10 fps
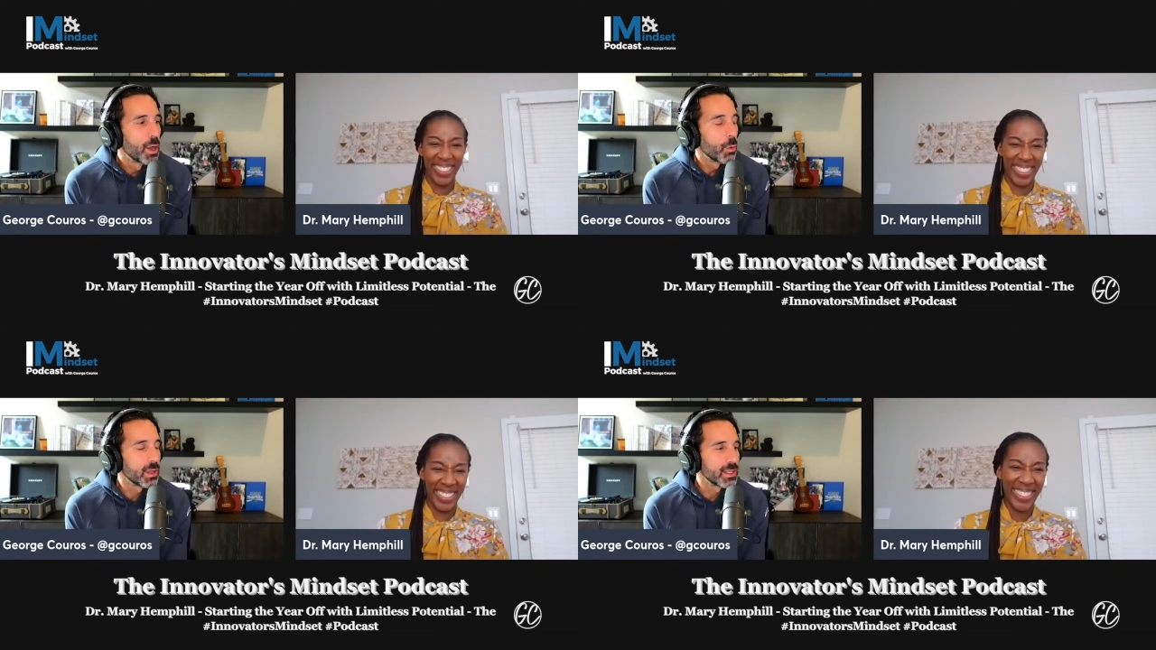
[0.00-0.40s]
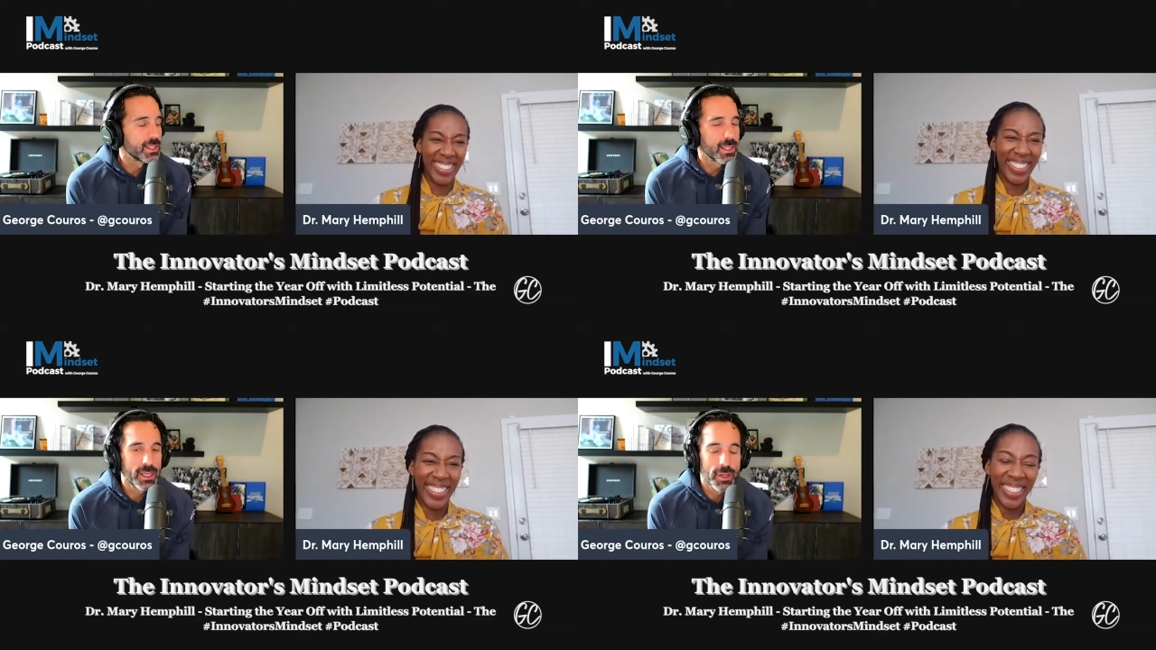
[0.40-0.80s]
Speaker 1: well,
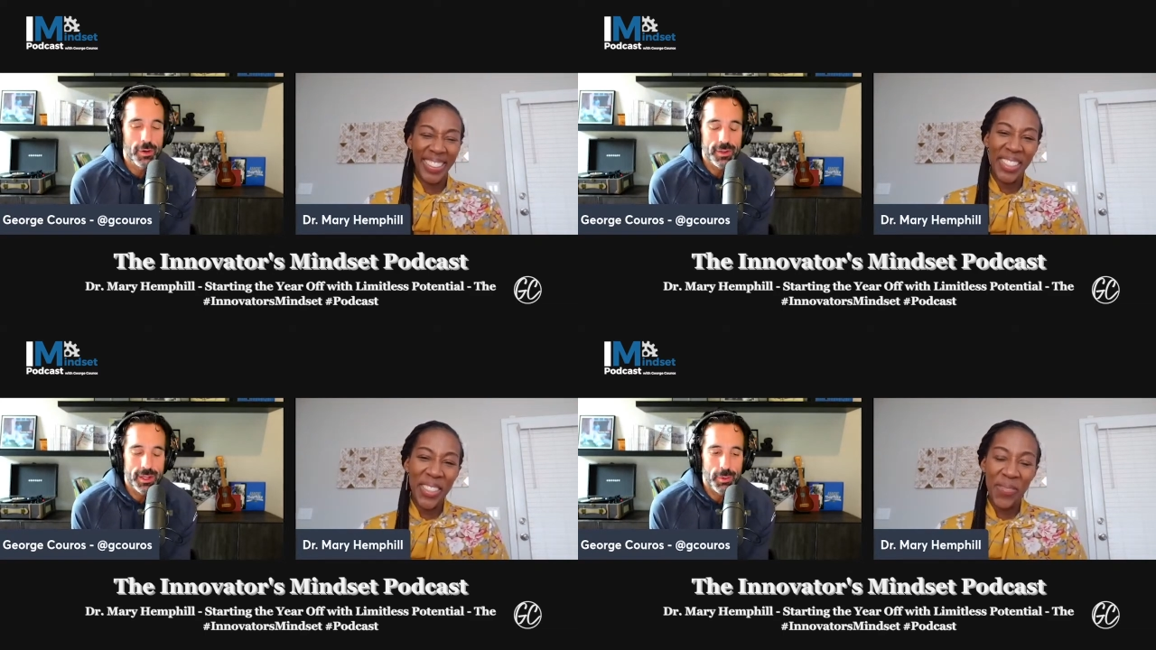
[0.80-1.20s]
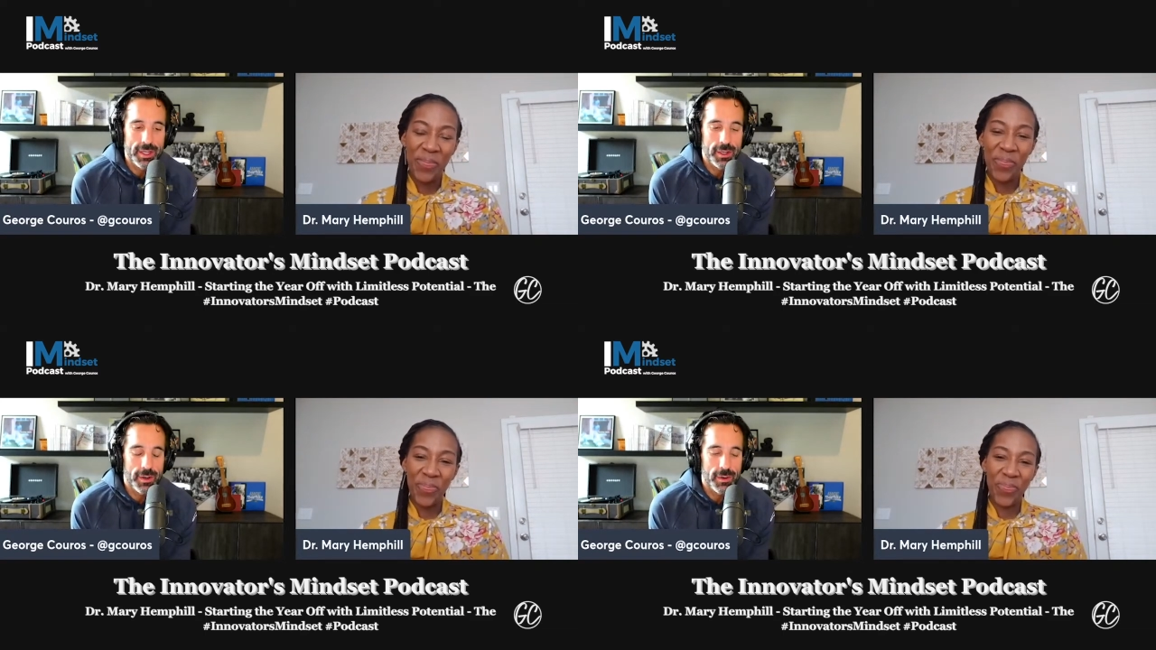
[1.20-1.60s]
you know, when
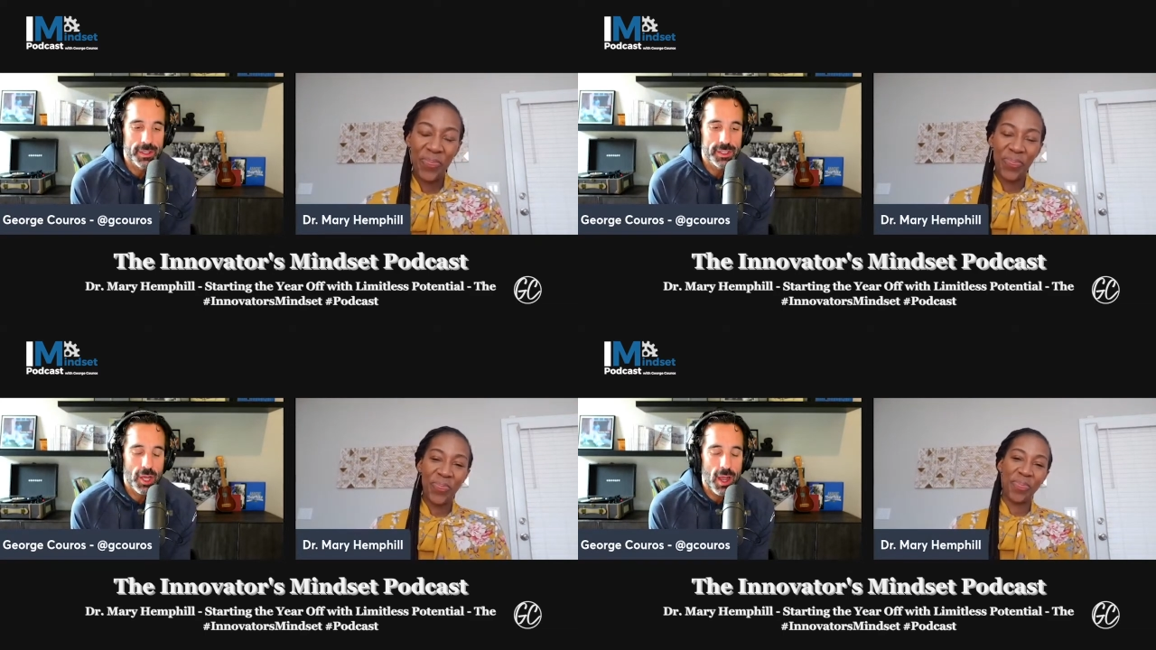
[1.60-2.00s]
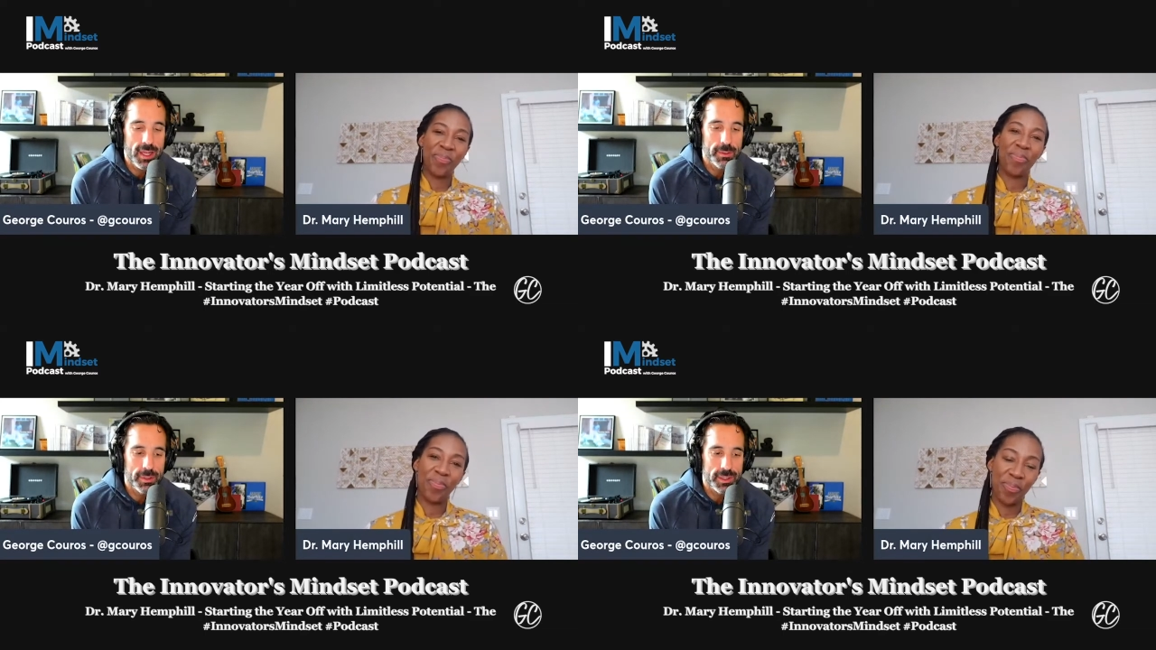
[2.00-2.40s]
you're when you're talking
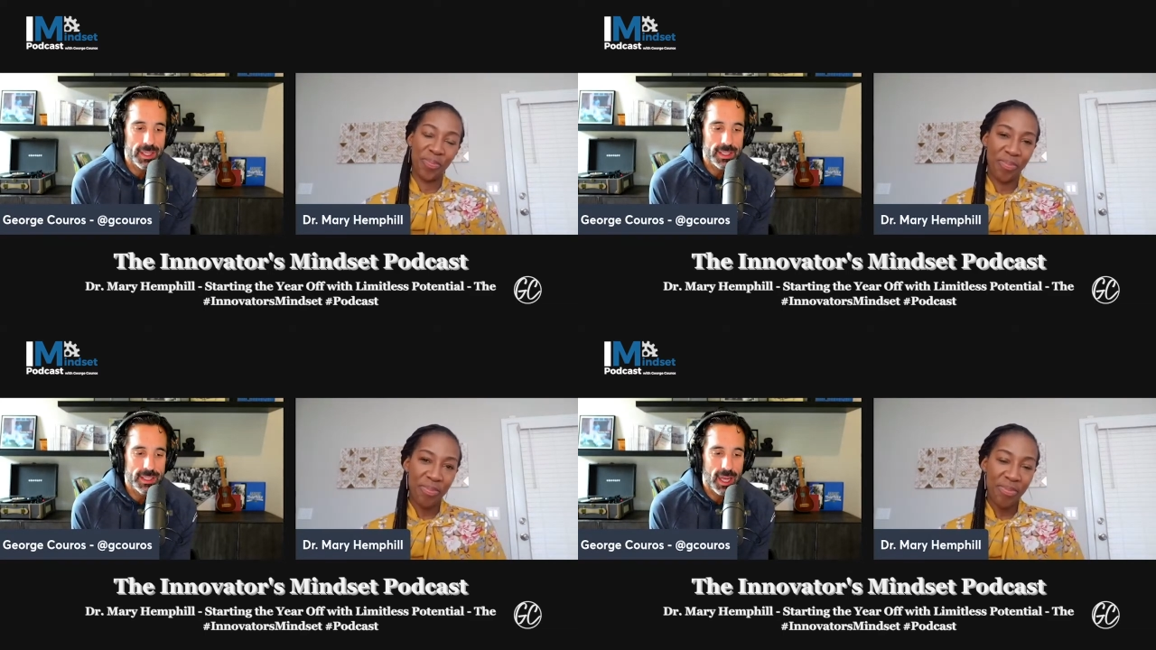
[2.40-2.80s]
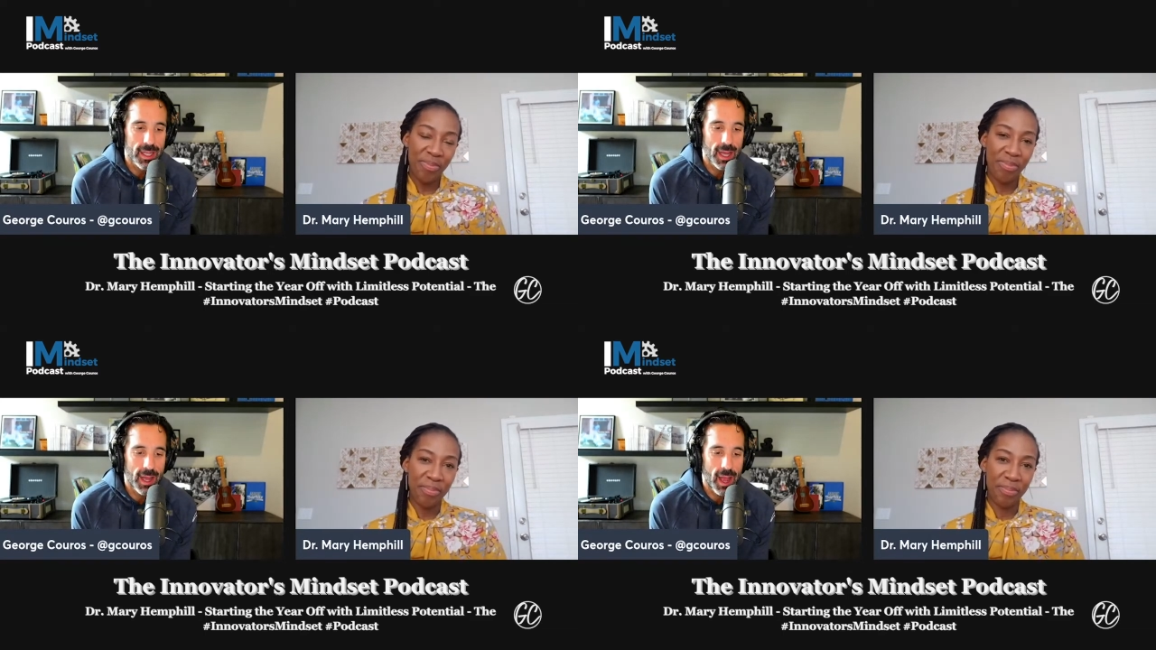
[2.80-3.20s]
about this, I
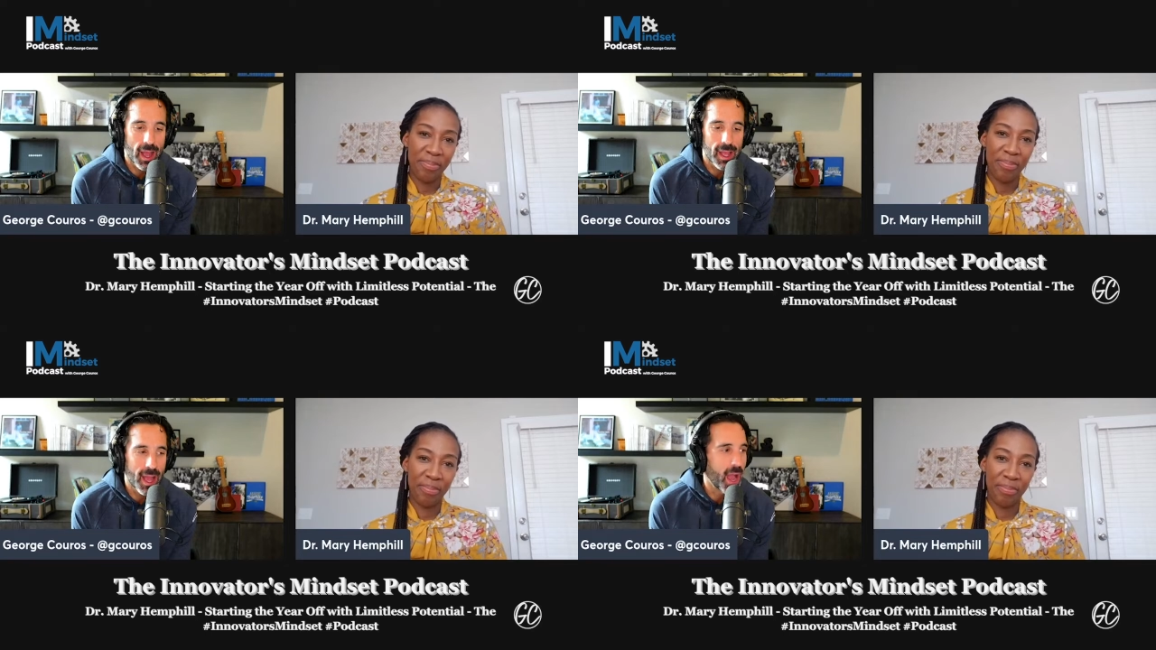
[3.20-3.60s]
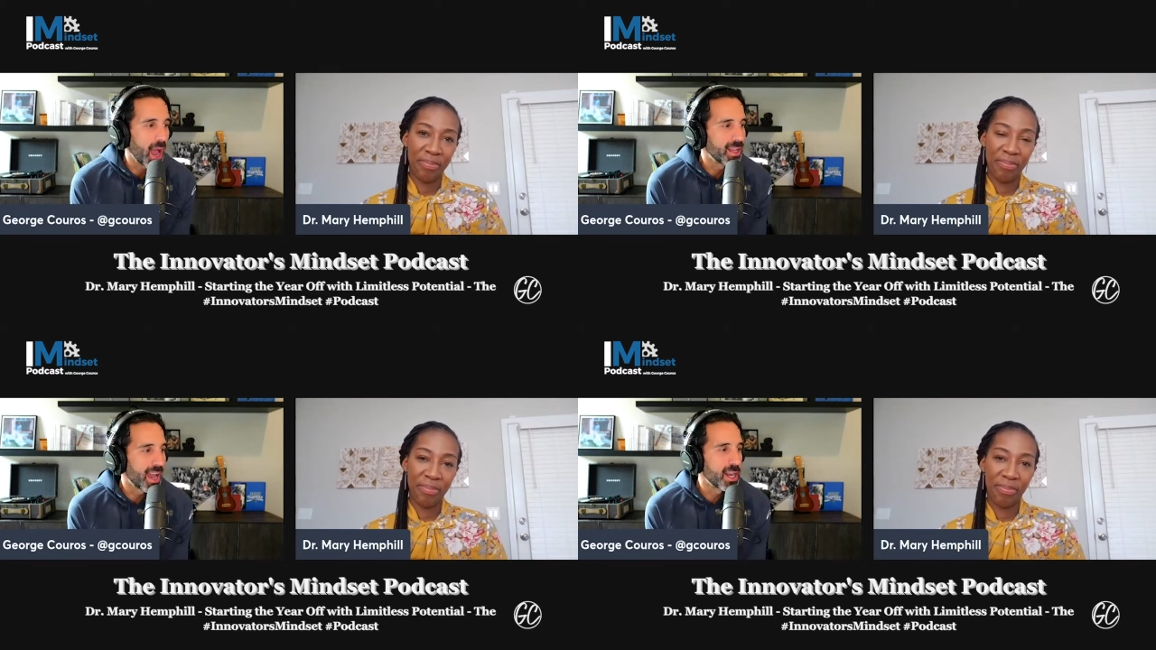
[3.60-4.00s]
I
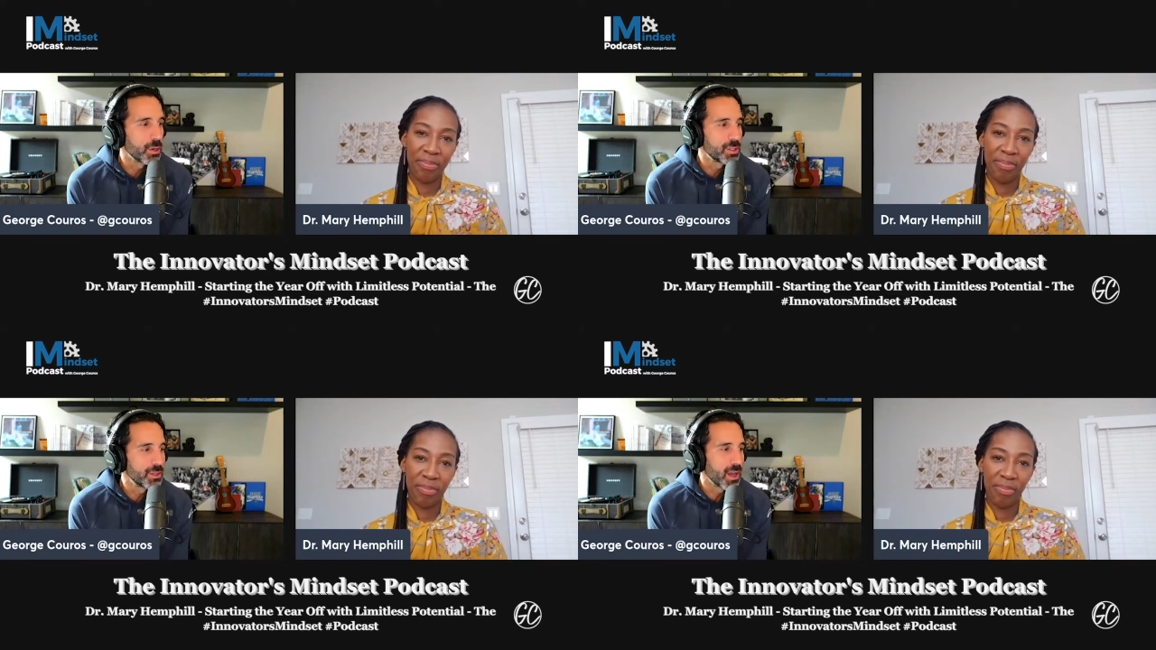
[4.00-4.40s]
I, I know you.